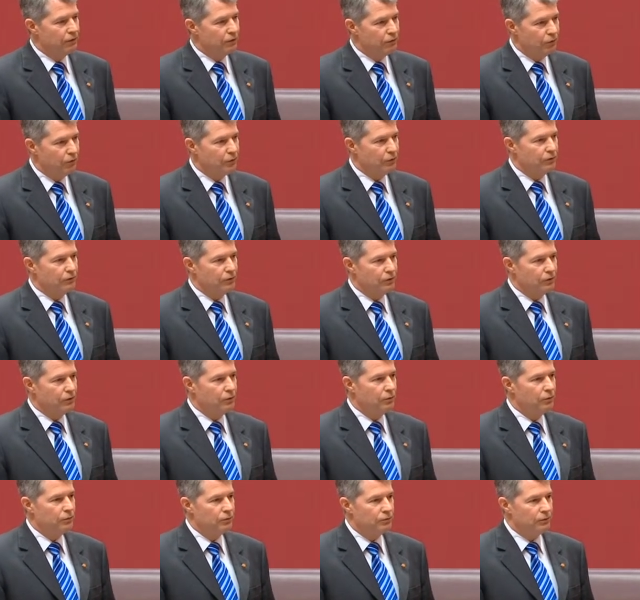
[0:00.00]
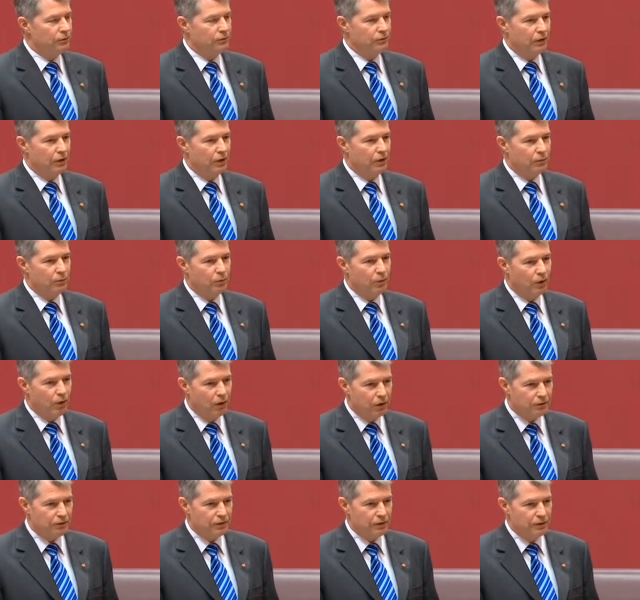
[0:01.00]
not to use the title
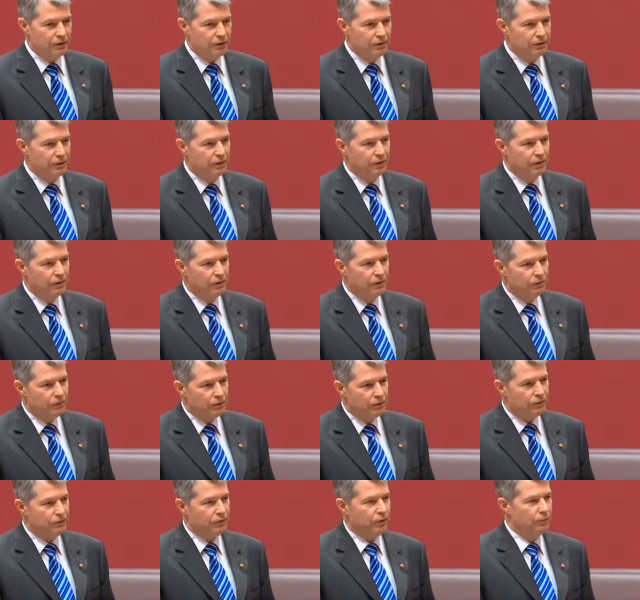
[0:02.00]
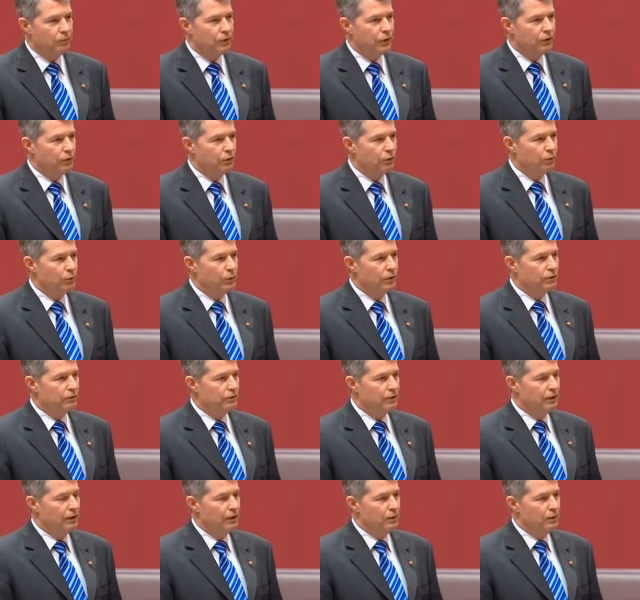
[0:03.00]
Aussie for someone who is